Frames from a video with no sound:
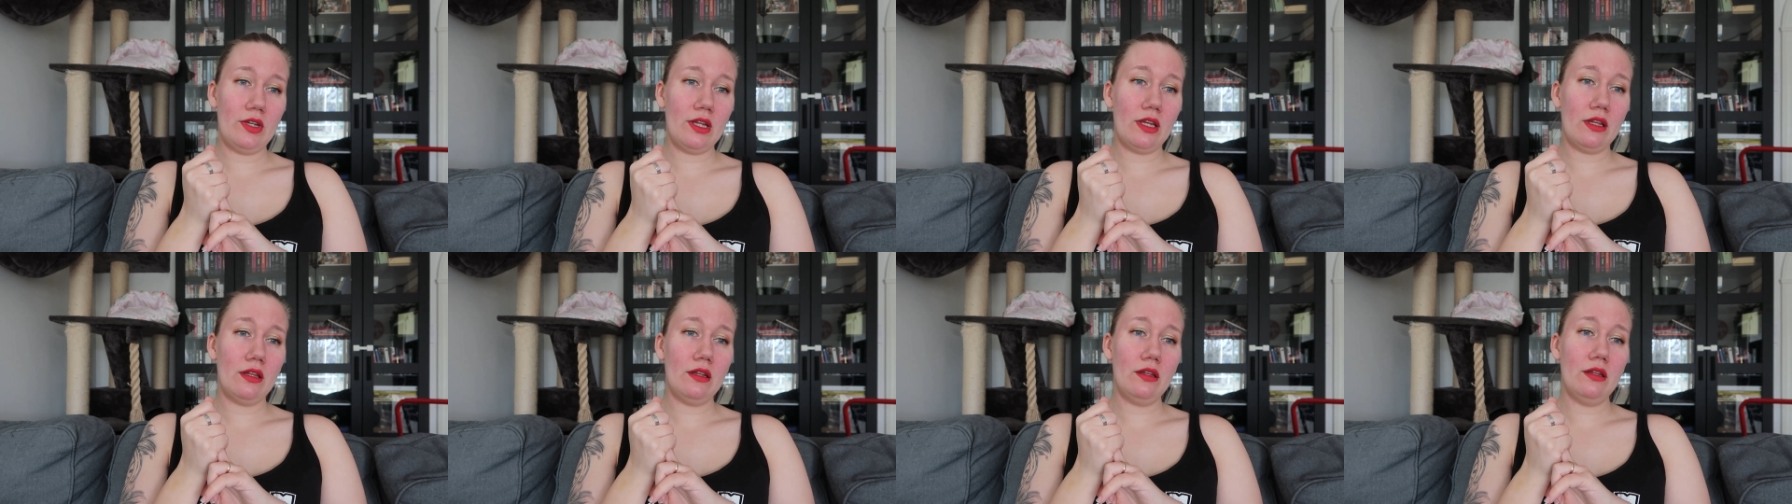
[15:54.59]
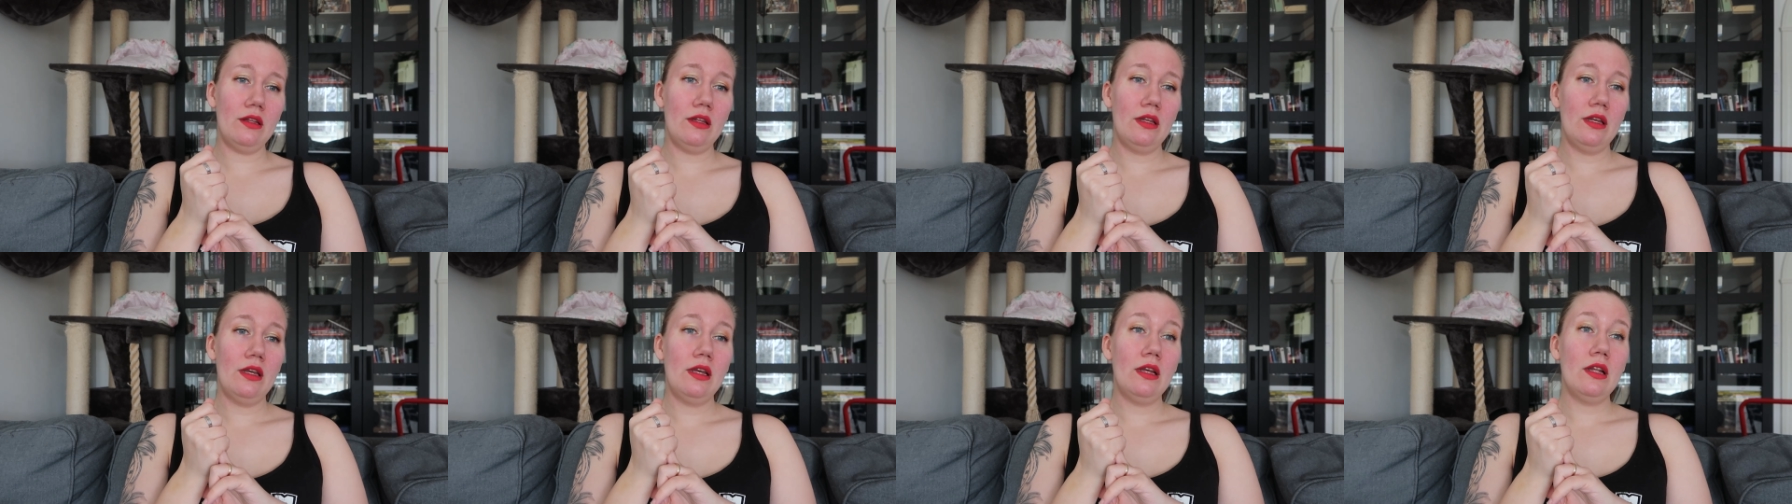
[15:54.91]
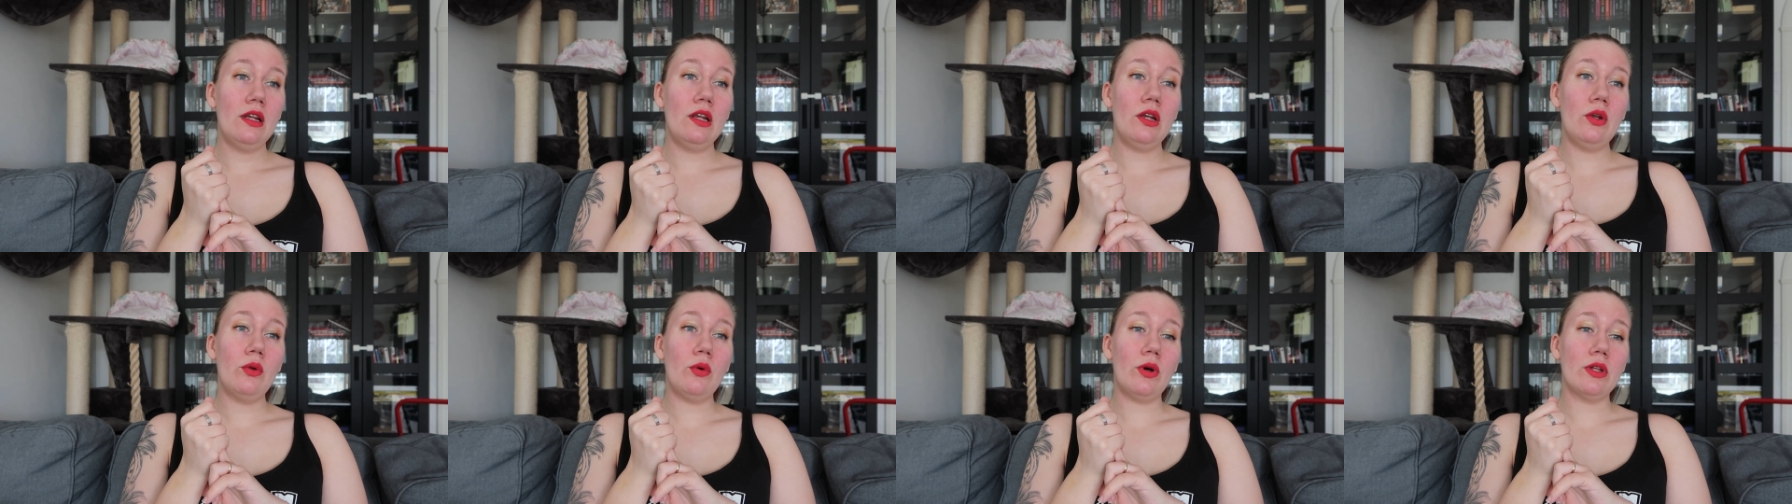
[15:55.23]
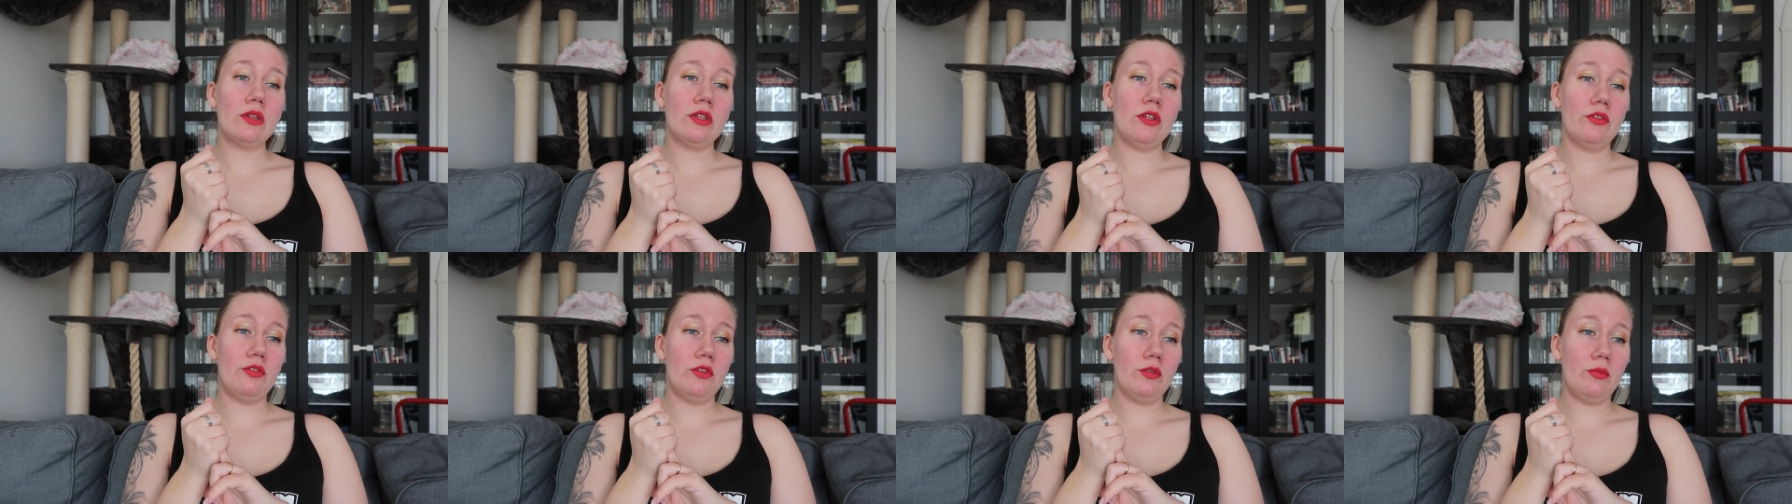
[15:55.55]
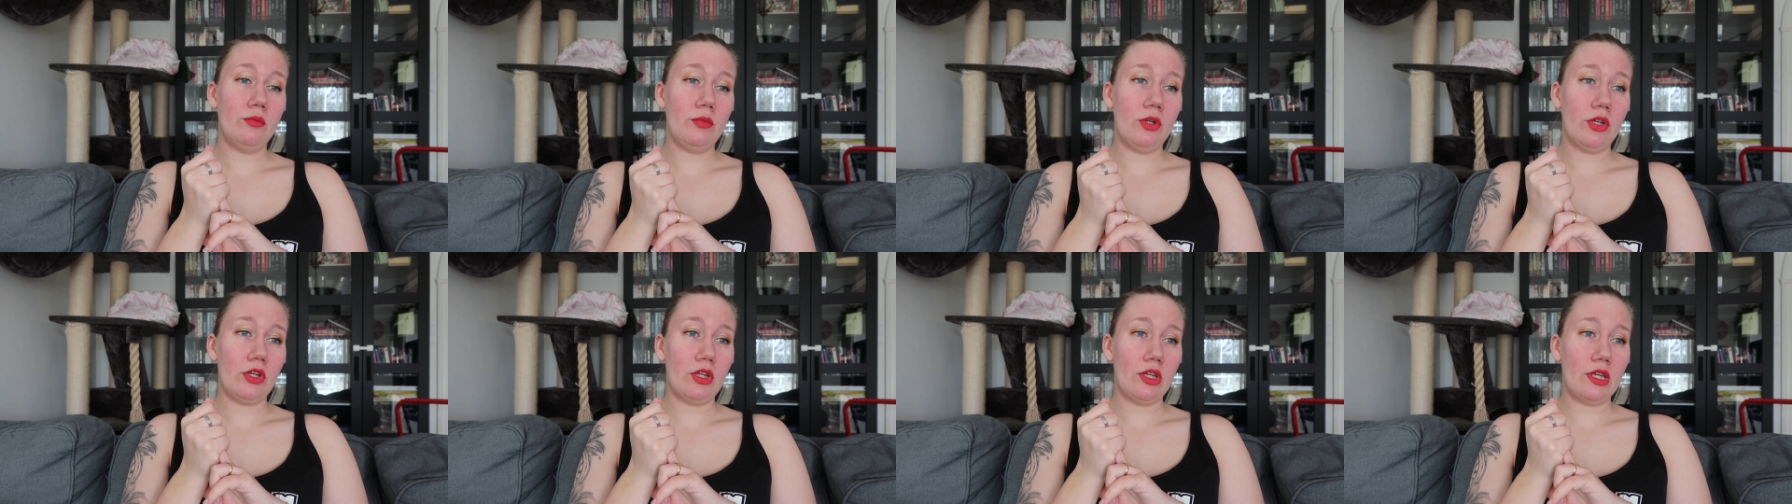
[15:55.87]
det låter för
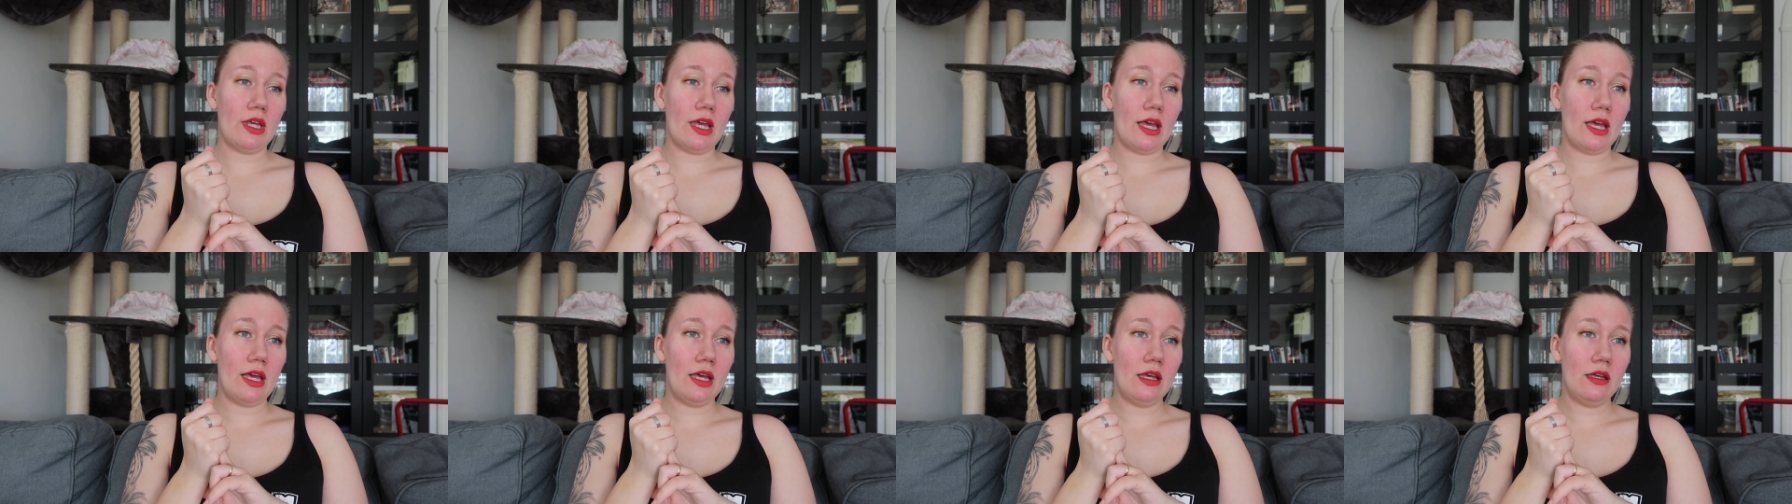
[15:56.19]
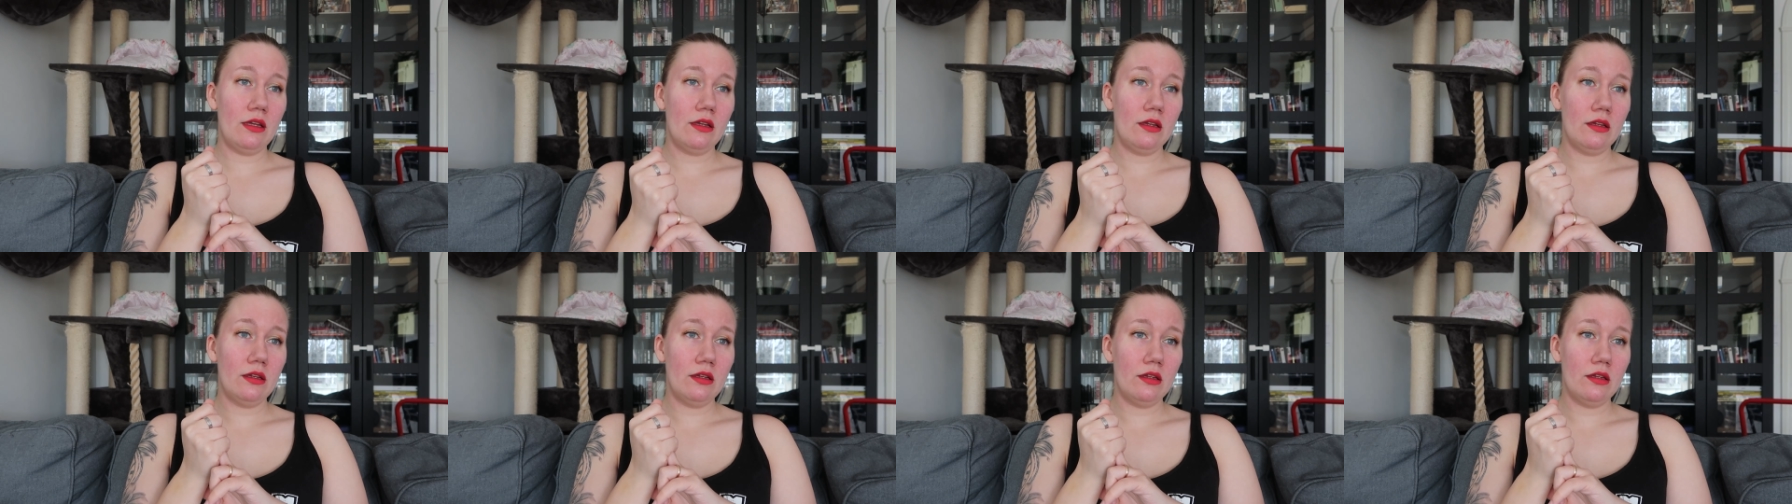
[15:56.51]
mycket